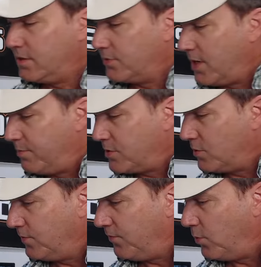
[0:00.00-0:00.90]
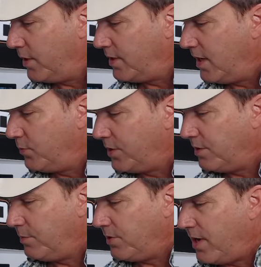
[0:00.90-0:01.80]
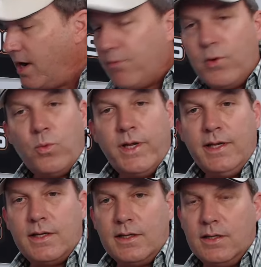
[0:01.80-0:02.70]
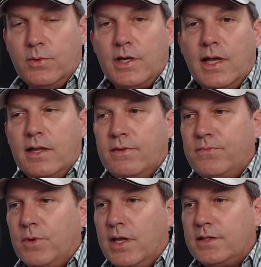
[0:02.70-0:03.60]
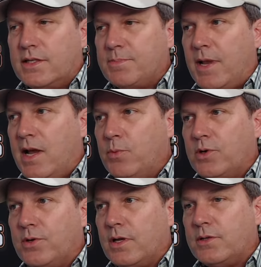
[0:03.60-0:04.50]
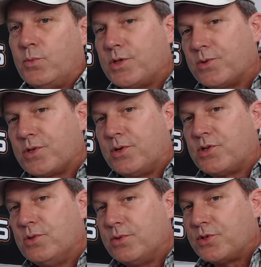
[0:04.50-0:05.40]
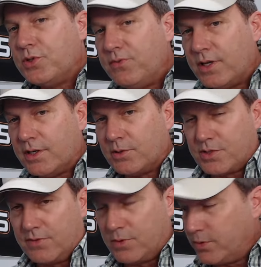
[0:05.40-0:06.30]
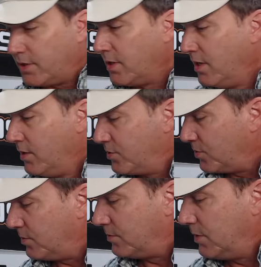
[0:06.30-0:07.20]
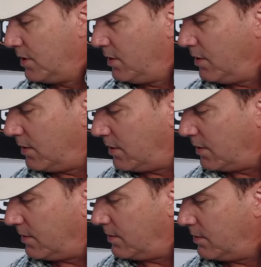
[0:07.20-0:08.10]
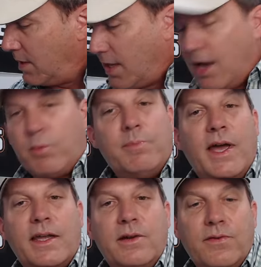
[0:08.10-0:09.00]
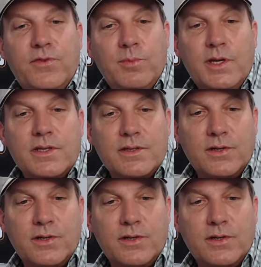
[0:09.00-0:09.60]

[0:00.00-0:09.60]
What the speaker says: This is episode 49. We come here every week, and at this time, we're going to start shooting 2 videos every week. So I'll be back here in a few minutes.